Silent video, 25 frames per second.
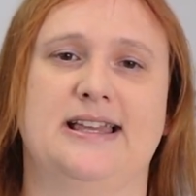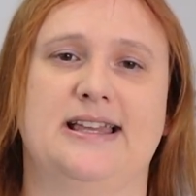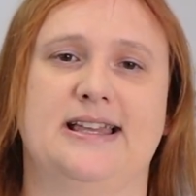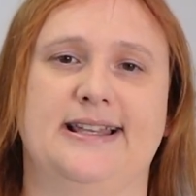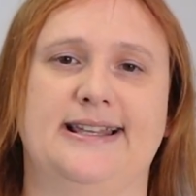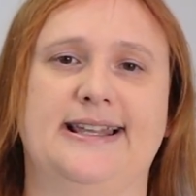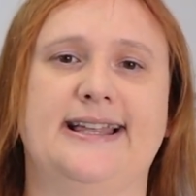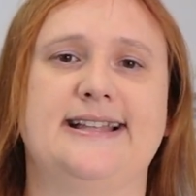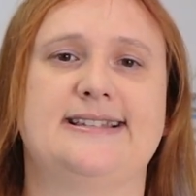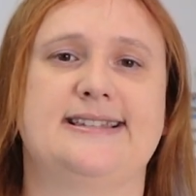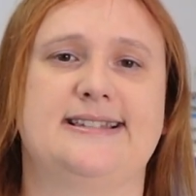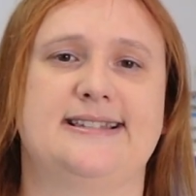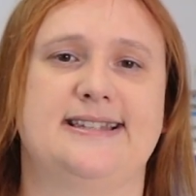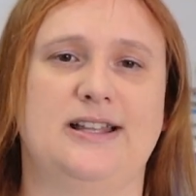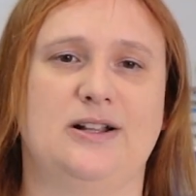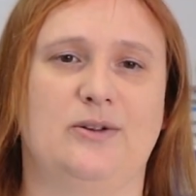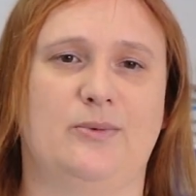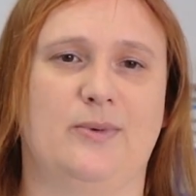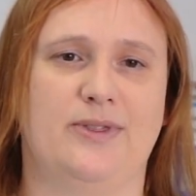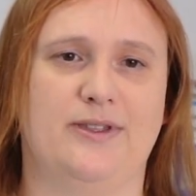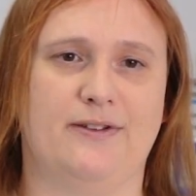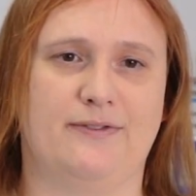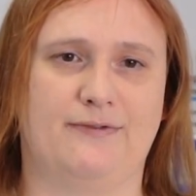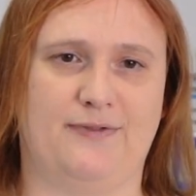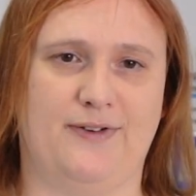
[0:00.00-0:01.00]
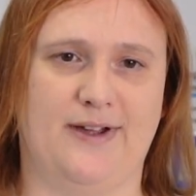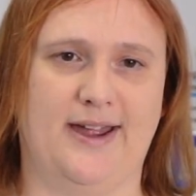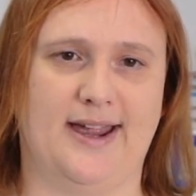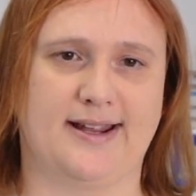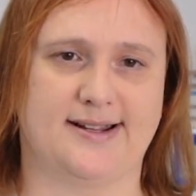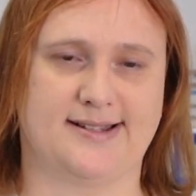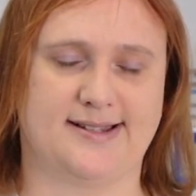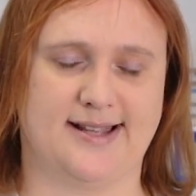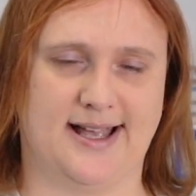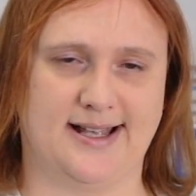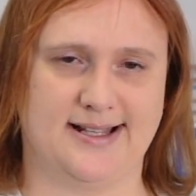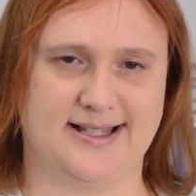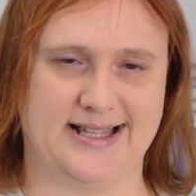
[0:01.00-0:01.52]
let's deal with the
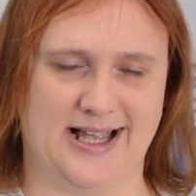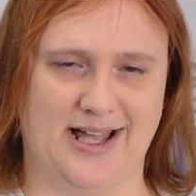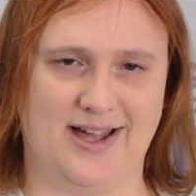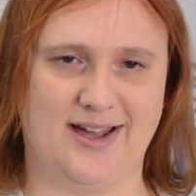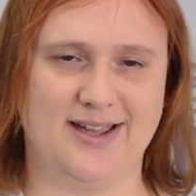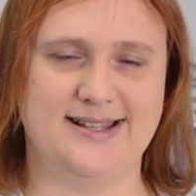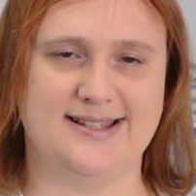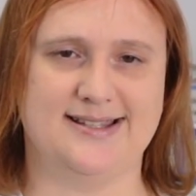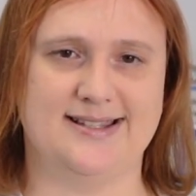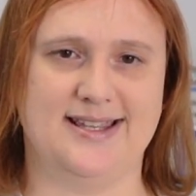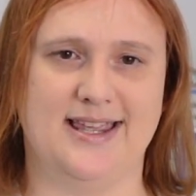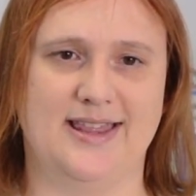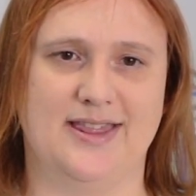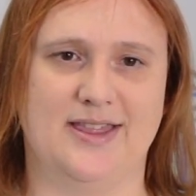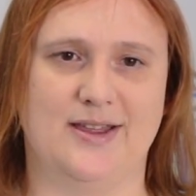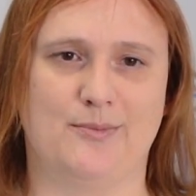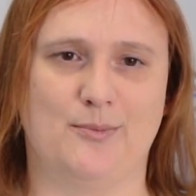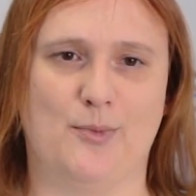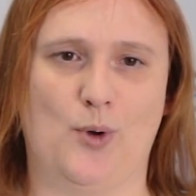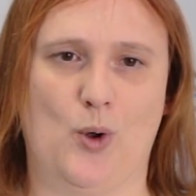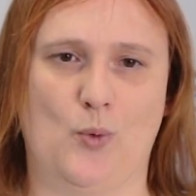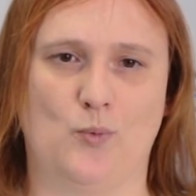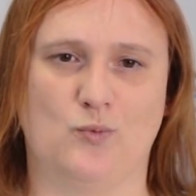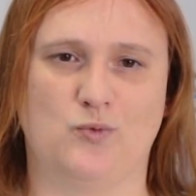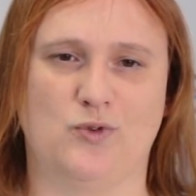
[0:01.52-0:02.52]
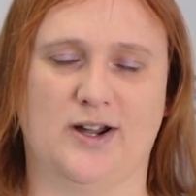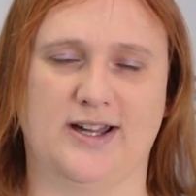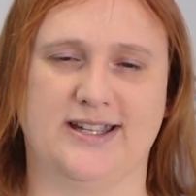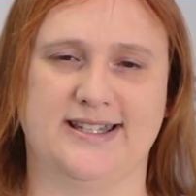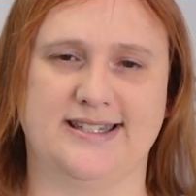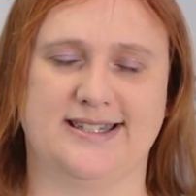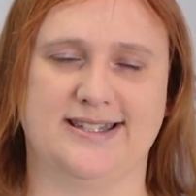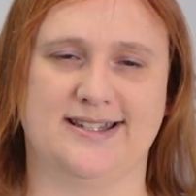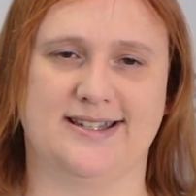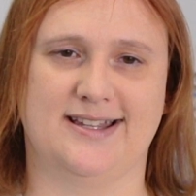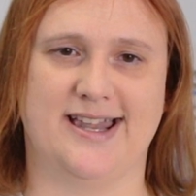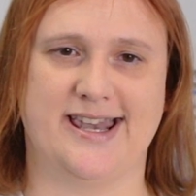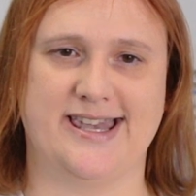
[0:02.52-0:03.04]
facts as I see them
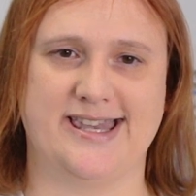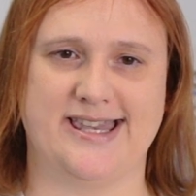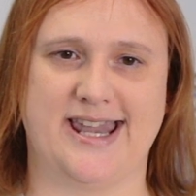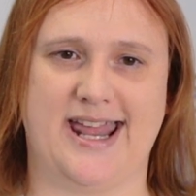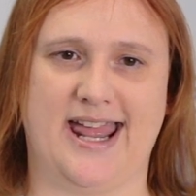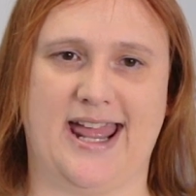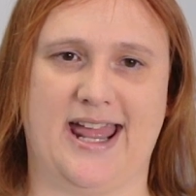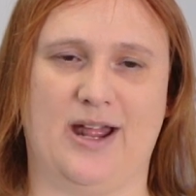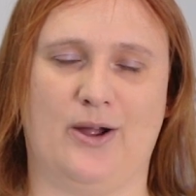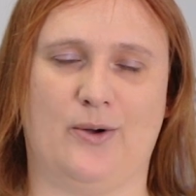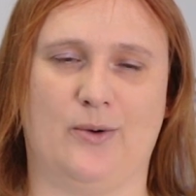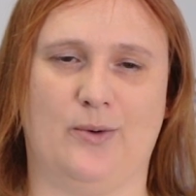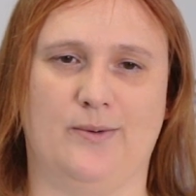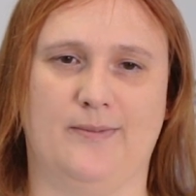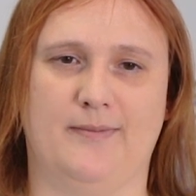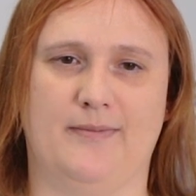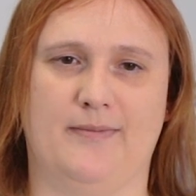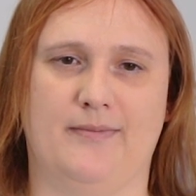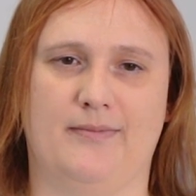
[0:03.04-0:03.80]
right now.